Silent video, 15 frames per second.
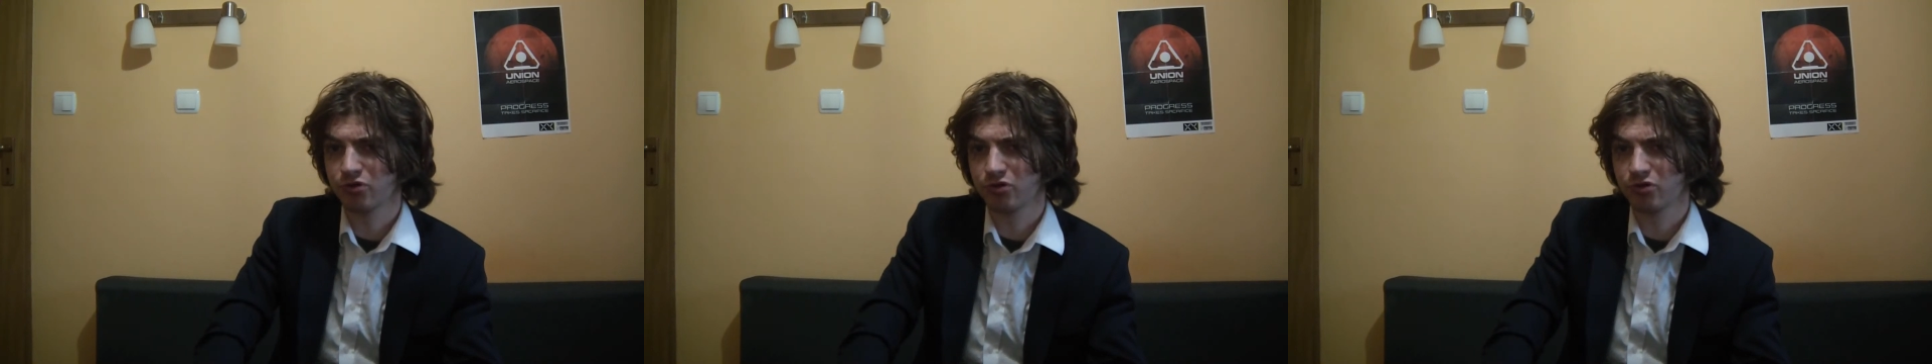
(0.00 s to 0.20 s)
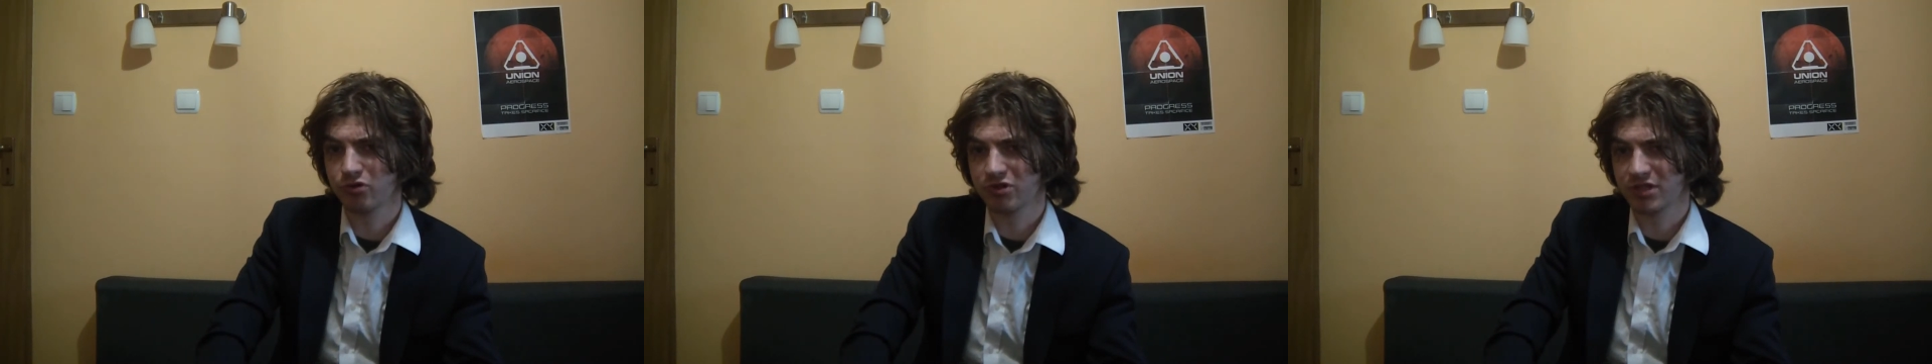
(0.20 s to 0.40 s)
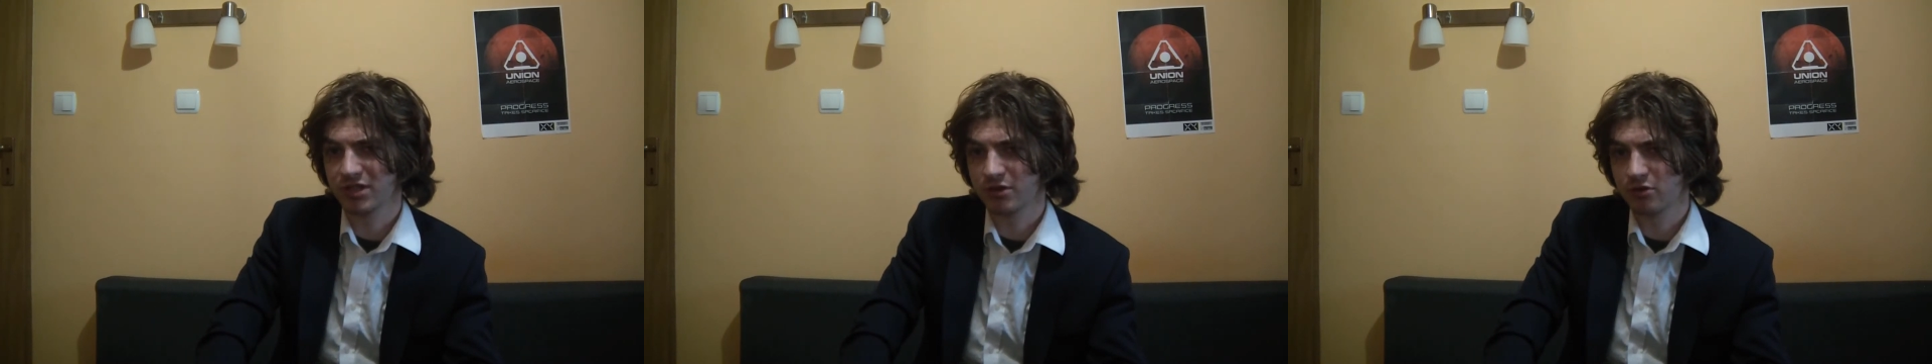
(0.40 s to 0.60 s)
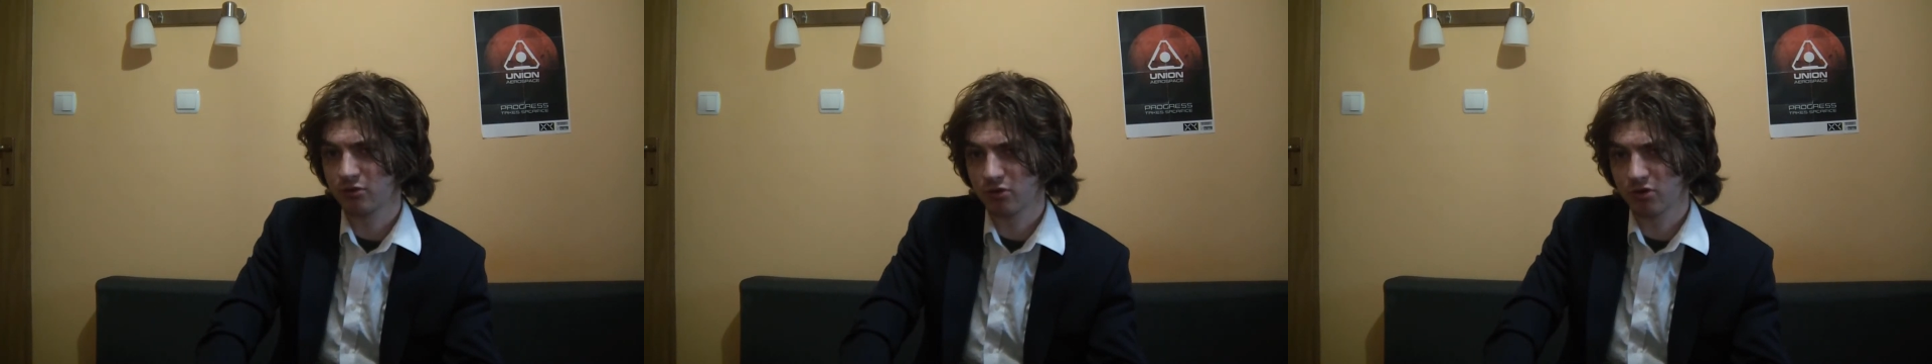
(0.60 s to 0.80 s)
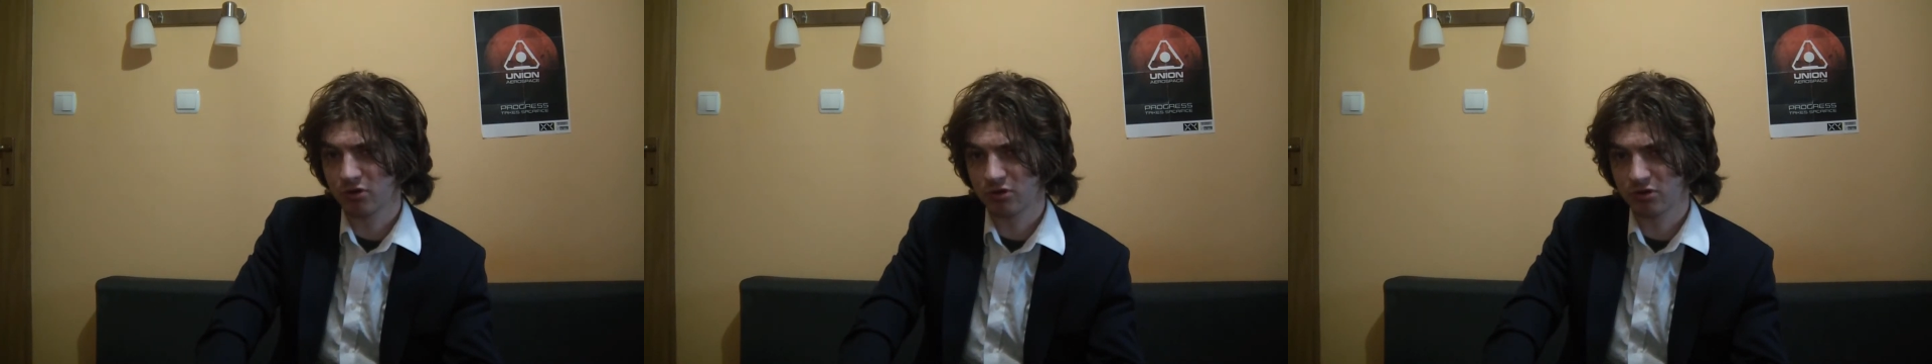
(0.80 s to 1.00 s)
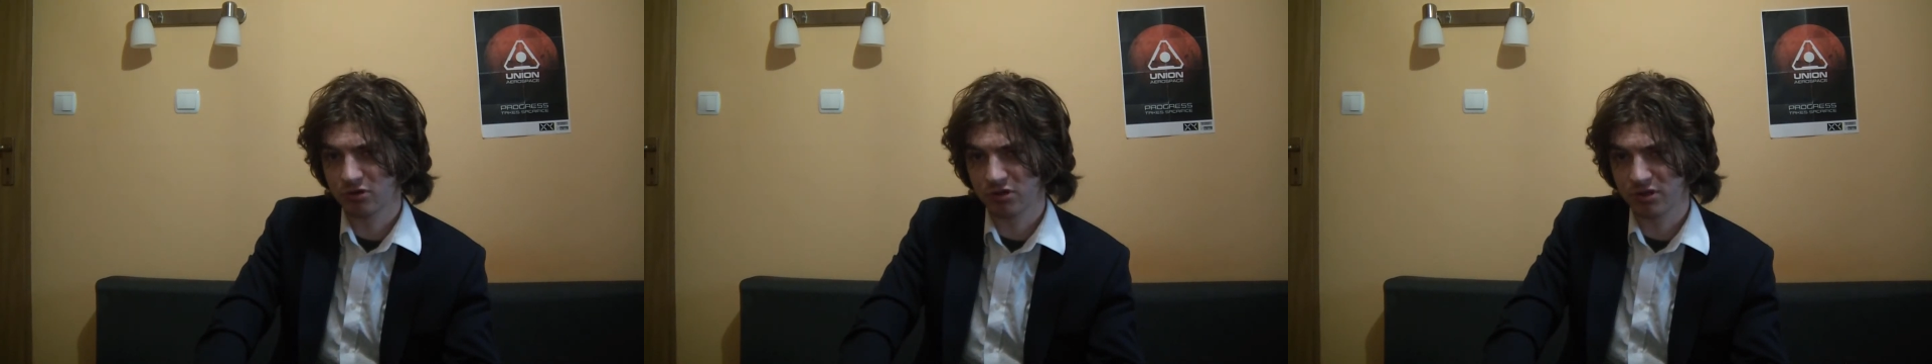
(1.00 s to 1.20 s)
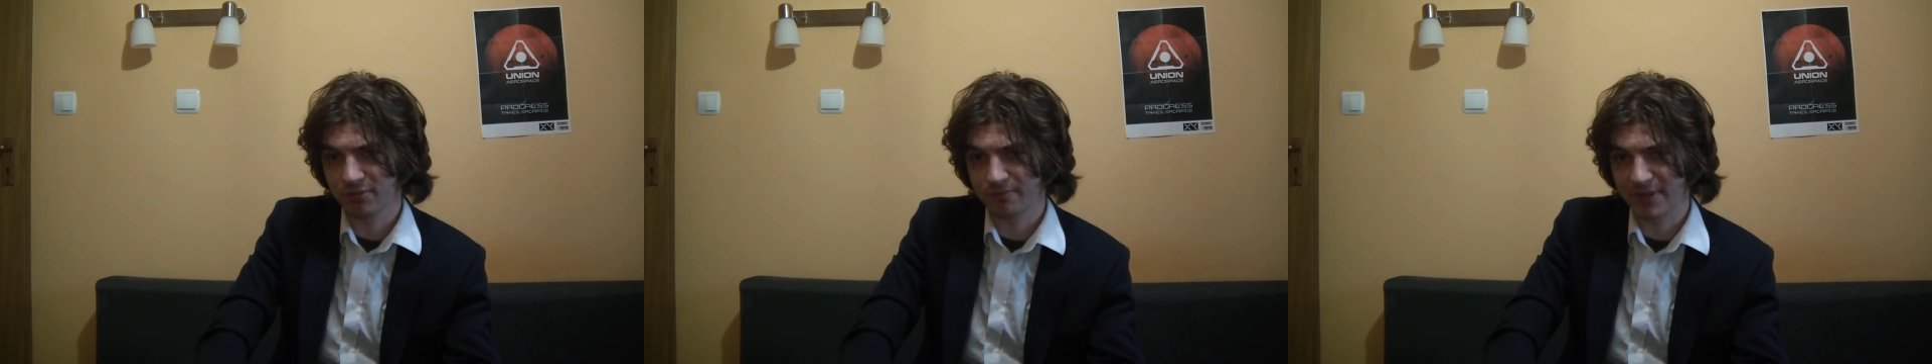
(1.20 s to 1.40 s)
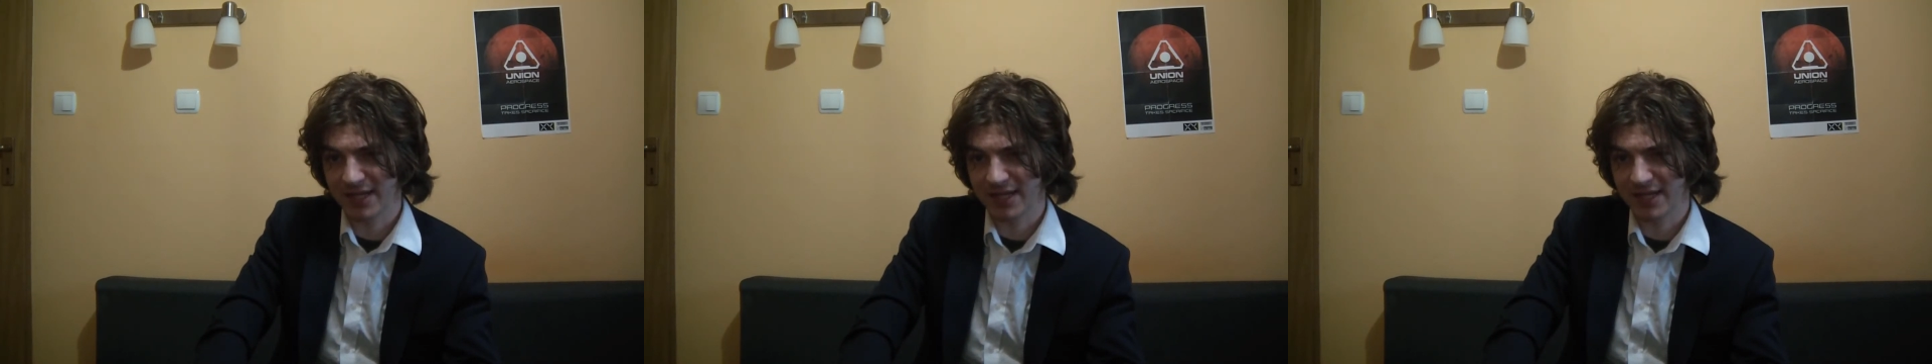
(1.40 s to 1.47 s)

to use the word